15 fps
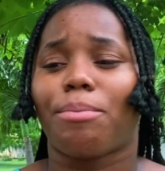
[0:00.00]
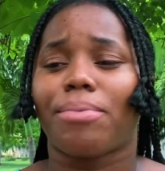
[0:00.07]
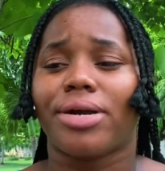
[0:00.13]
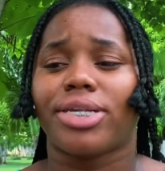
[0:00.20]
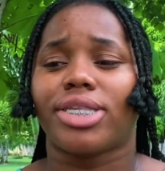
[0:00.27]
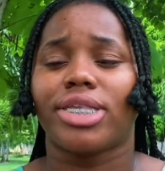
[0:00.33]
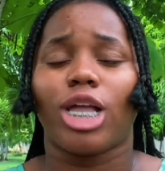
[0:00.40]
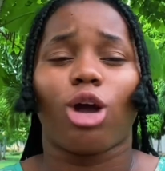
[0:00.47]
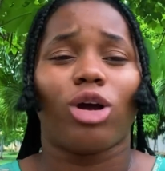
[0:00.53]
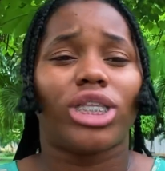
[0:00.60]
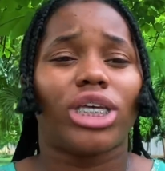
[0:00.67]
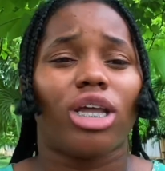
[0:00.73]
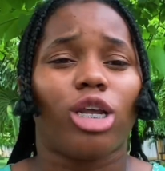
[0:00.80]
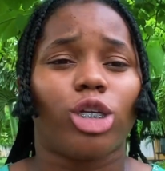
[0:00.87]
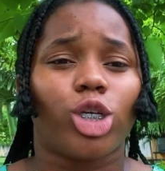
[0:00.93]
person they go
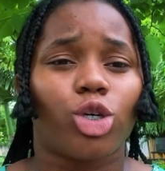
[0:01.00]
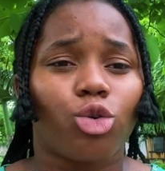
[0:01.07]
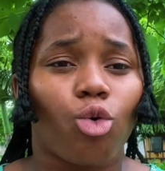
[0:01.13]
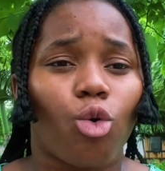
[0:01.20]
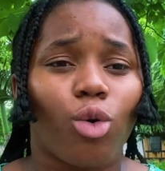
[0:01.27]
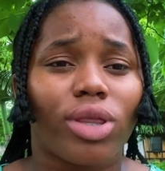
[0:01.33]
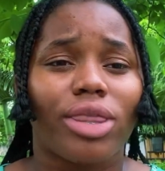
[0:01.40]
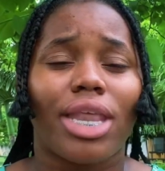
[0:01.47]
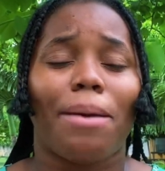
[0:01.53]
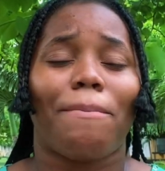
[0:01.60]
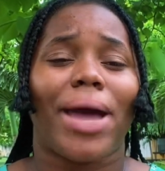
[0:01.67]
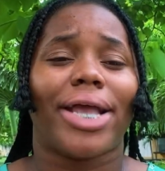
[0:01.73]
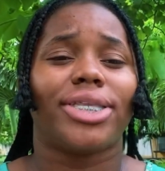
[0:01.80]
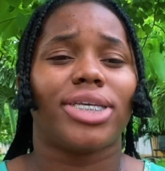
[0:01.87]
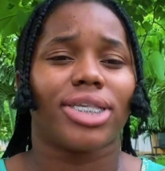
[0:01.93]
tell the truth, they
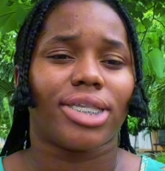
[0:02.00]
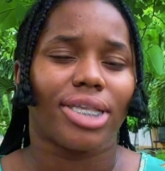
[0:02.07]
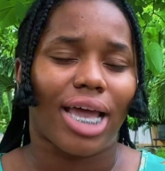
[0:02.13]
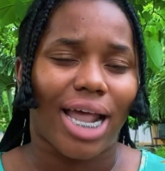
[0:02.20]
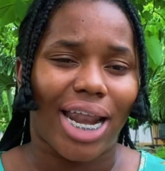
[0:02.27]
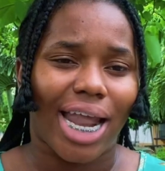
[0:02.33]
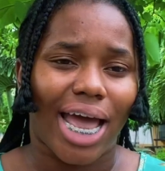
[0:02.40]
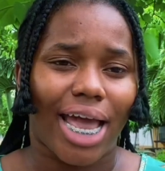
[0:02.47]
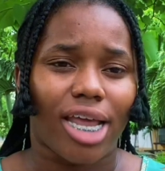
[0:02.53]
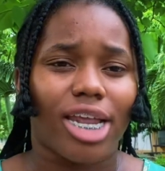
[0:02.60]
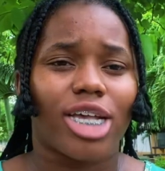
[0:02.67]
might think say a lie.